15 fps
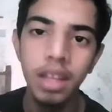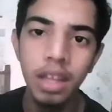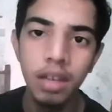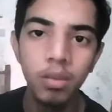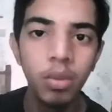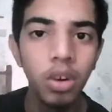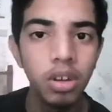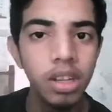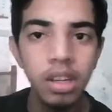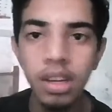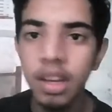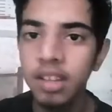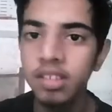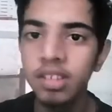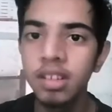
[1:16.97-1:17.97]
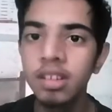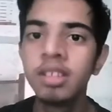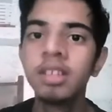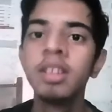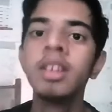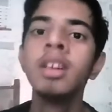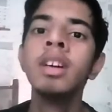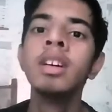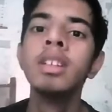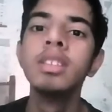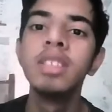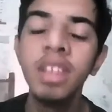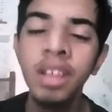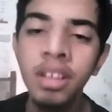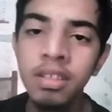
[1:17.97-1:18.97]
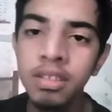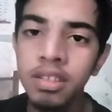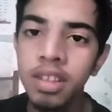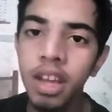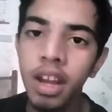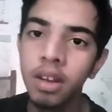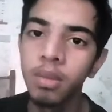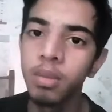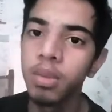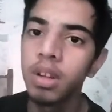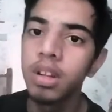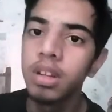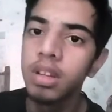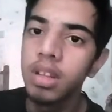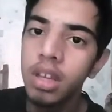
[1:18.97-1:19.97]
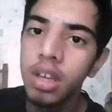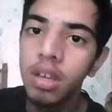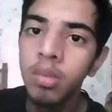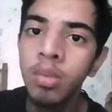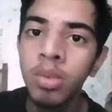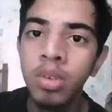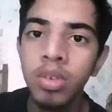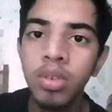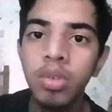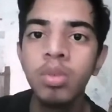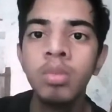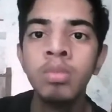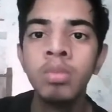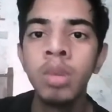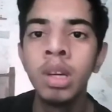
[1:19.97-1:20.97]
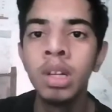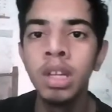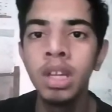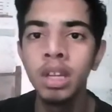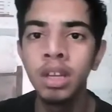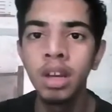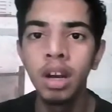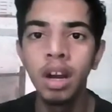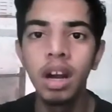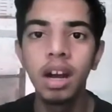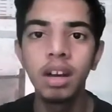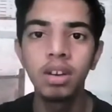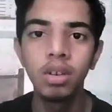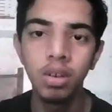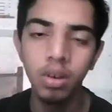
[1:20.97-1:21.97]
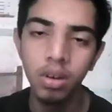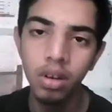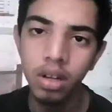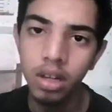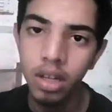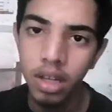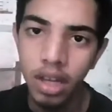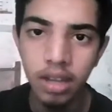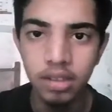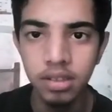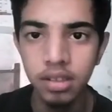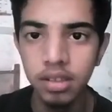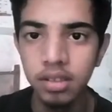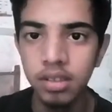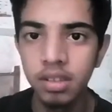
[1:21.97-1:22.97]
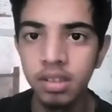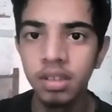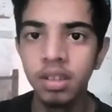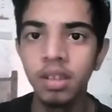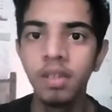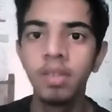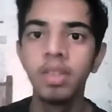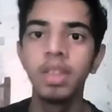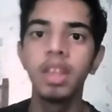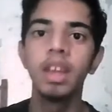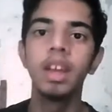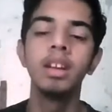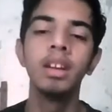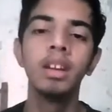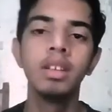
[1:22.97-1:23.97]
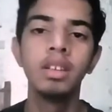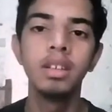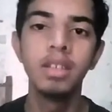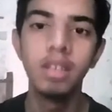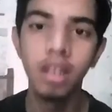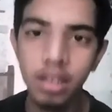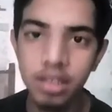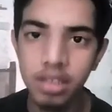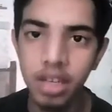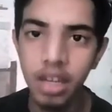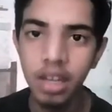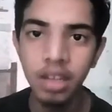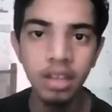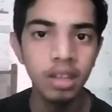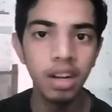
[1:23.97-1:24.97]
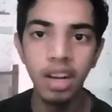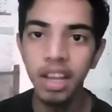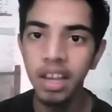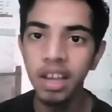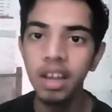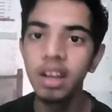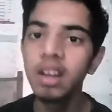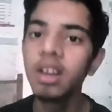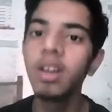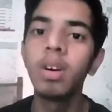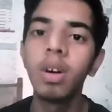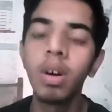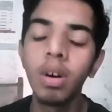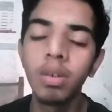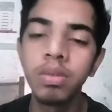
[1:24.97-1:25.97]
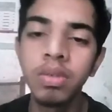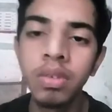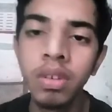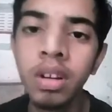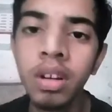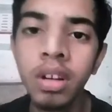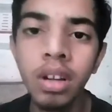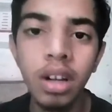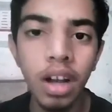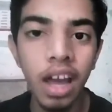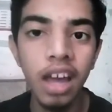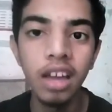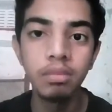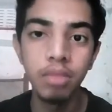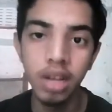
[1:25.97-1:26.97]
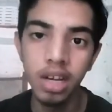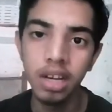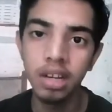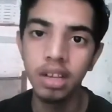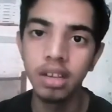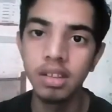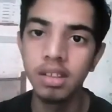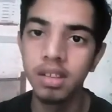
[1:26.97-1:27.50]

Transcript: What are assets? Things that will give you money are called assets, and staying clear of liabilities.